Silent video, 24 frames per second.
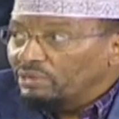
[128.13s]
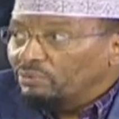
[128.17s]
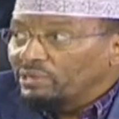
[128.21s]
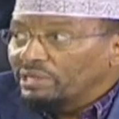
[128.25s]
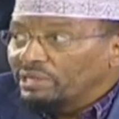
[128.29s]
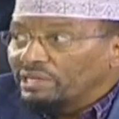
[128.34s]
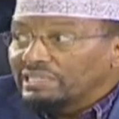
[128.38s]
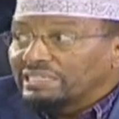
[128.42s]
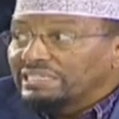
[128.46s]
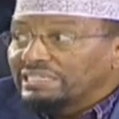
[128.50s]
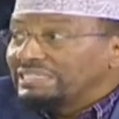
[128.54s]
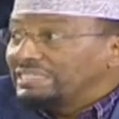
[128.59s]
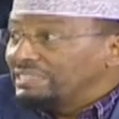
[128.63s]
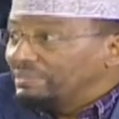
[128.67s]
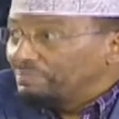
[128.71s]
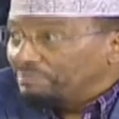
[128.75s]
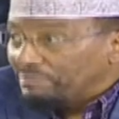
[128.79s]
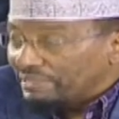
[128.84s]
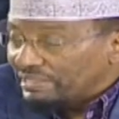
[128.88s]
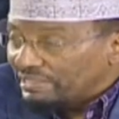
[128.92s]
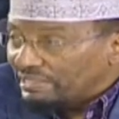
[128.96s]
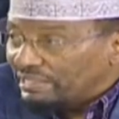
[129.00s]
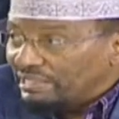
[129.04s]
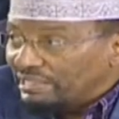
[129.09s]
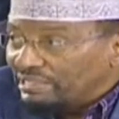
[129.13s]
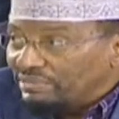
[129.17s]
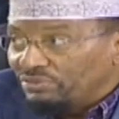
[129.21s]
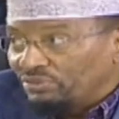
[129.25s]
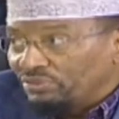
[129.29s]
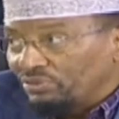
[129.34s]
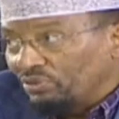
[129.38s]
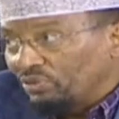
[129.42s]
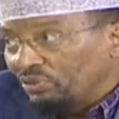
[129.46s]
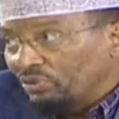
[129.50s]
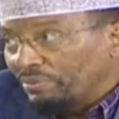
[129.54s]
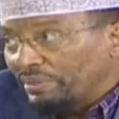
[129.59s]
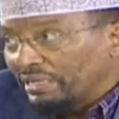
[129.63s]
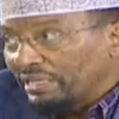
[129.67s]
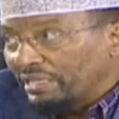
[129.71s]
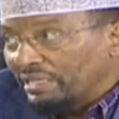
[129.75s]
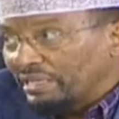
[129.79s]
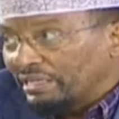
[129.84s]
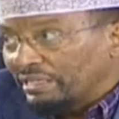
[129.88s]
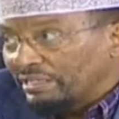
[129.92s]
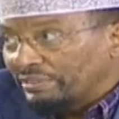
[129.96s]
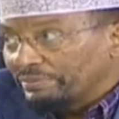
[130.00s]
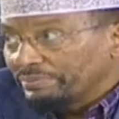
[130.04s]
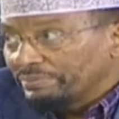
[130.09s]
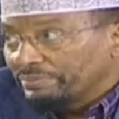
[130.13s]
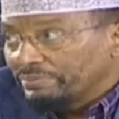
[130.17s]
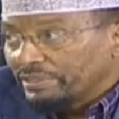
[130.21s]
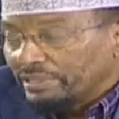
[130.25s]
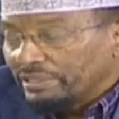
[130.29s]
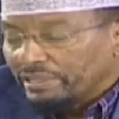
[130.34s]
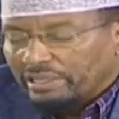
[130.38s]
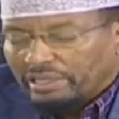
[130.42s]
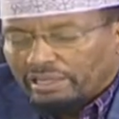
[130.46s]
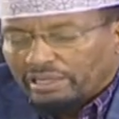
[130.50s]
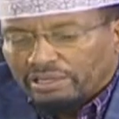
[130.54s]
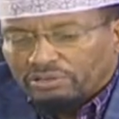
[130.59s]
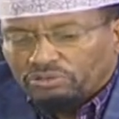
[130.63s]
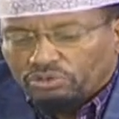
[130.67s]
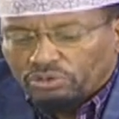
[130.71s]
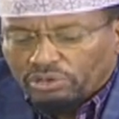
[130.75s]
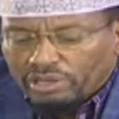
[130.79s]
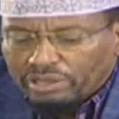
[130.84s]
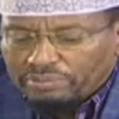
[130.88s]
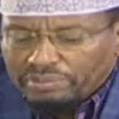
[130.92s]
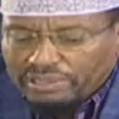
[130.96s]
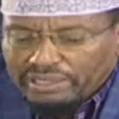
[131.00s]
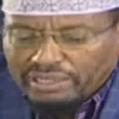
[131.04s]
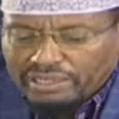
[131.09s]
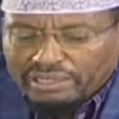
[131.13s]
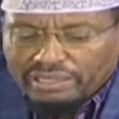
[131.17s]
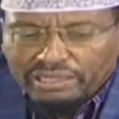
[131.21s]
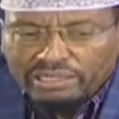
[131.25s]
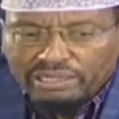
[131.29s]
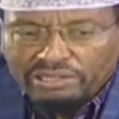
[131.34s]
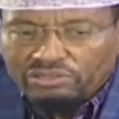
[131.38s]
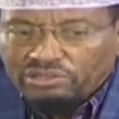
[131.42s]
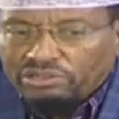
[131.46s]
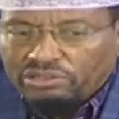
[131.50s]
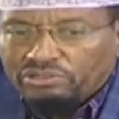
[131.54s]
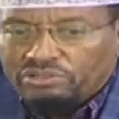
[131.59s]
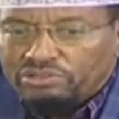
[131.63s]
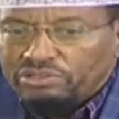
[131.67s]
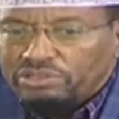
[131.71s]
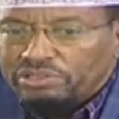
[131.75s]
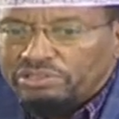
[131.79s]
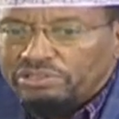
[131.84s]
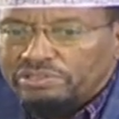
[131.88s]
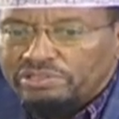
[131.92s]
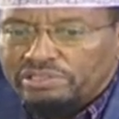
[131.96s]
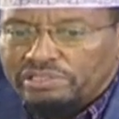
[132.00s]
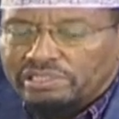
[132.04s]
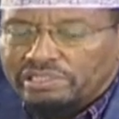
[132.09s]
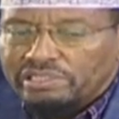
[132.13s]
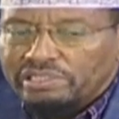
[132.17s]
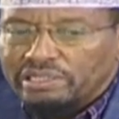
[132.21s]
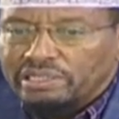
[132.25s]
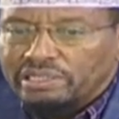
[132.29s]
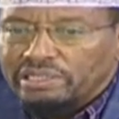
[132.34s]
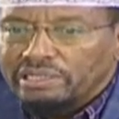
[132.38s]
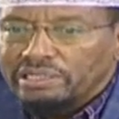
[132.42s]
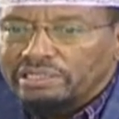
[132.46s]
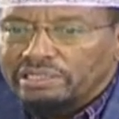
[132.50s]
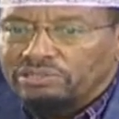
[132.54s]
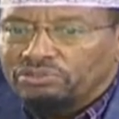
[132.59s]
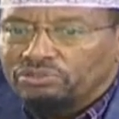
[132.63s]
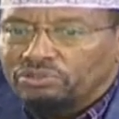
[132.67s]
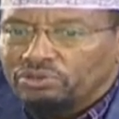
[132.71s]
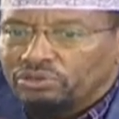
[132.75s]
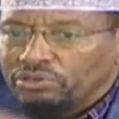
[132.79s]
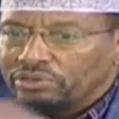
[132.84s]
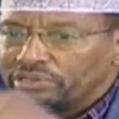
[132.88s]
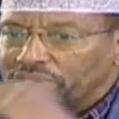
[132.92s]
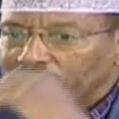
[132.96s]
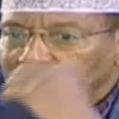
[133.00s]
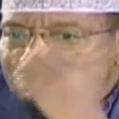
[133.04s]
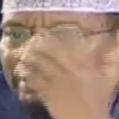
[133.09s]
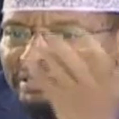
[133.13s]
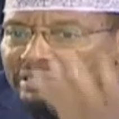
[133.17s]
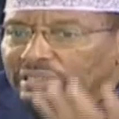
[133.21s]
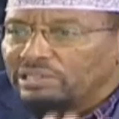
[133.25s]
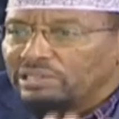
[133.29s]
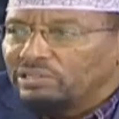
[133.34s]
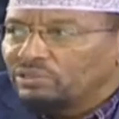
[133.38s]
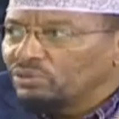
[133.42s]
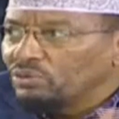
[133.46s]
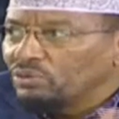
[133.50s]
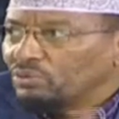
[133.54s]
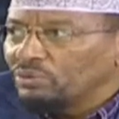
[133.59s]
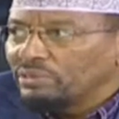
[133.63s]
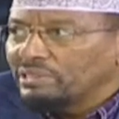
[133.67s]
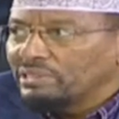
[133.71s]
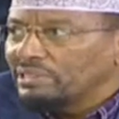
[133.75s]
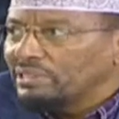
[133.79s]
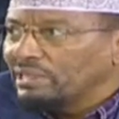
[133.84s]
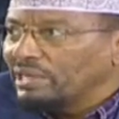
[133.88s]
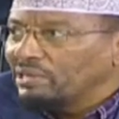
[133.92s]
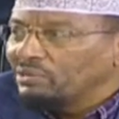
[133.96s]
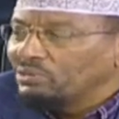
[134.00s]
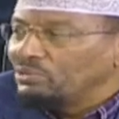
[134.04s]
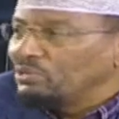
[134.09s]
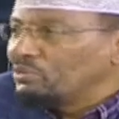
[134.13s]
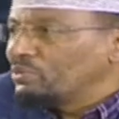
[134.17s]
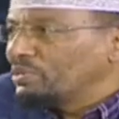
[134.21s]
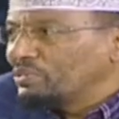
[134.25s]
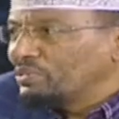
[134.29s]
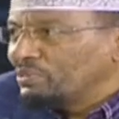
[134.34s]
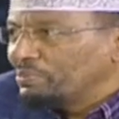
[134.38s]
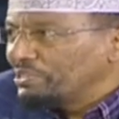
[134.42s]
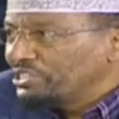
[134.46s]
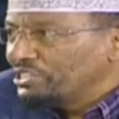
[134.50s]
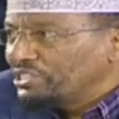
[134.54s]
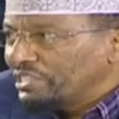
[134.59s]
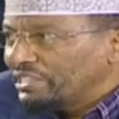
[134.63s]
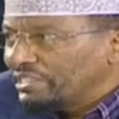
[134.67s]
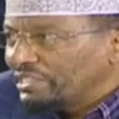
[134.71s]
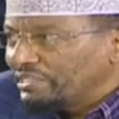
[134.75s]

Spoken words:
at 18% if you go by that. So I mean, this thing is all dependent on how you want to measure it.